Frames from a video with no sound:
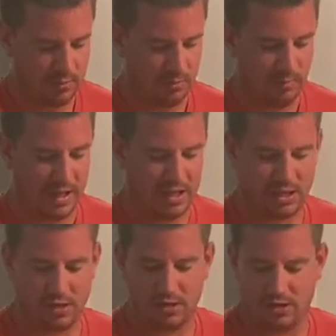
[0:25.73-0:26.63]

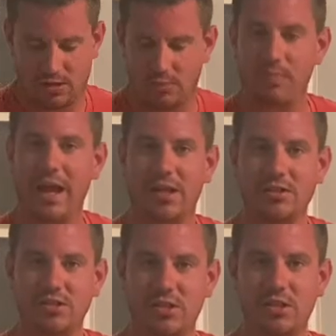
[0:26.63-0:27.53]
bacon mac and
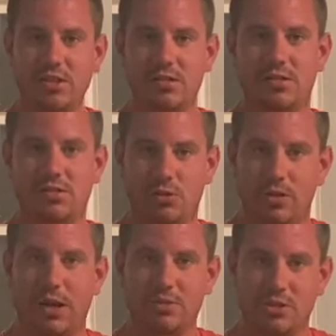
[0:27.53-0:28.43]
cheese, two
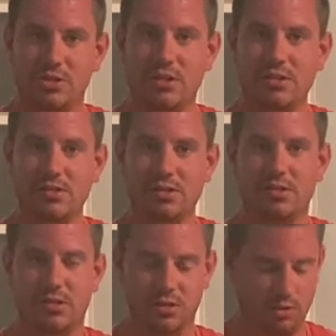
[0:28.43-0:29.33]
types of
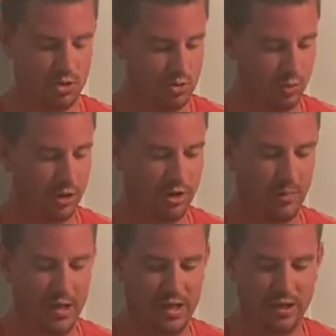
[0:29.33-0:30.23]
cheeses. We're gonna
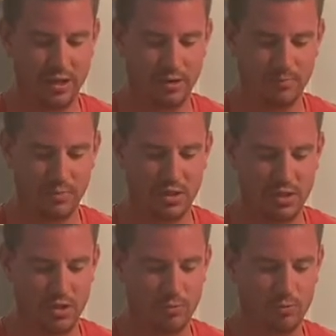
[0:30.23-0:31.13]
make
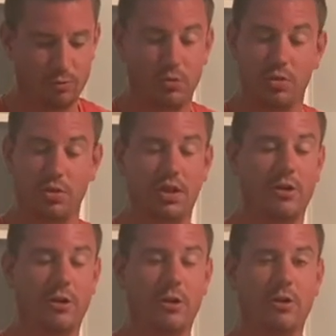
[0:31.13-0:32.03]
the roux
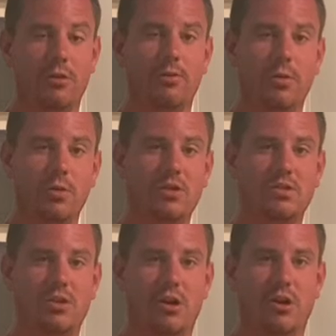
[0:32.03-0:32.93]
thickener for the
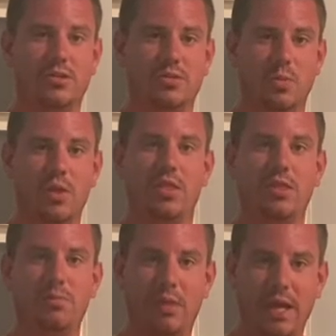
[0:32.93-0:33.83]
sauce with
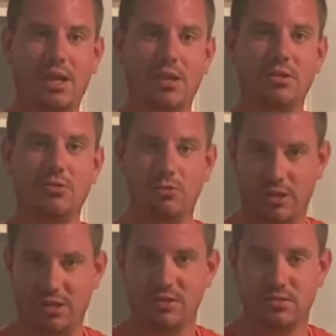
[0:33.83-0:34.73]
the bacon
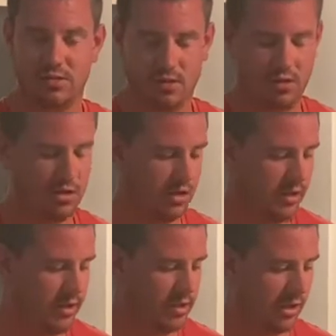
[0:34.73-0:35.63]
grease.
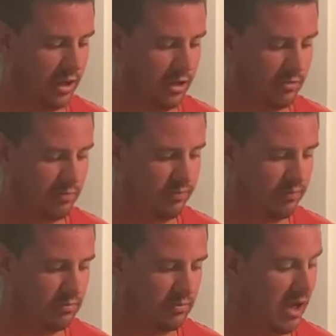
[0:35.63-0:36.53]
I
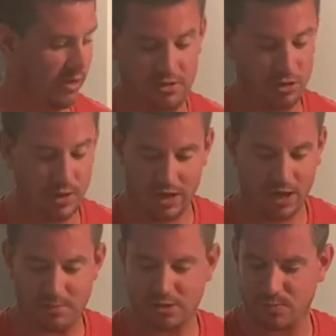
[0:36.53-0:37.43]
mean, you can't
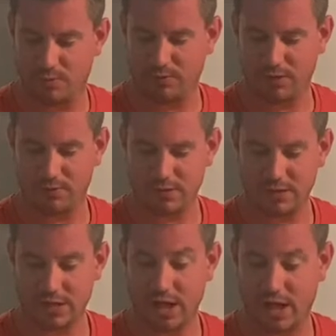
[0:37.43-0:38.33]
get much more flavor
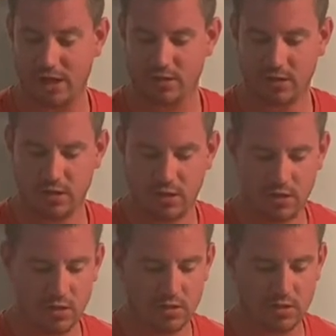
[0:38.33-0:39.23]
than that.
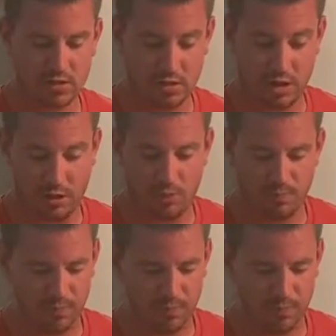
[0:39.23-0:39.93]
So,